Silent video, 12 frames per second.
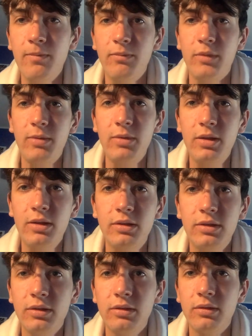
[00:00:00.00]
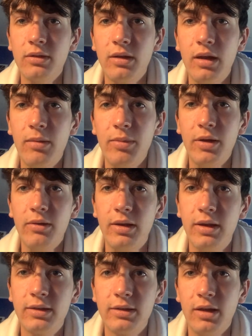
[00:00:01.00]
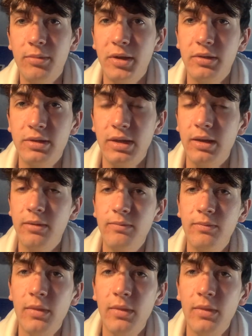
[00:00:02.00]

Maybe it's compound X, compound 10.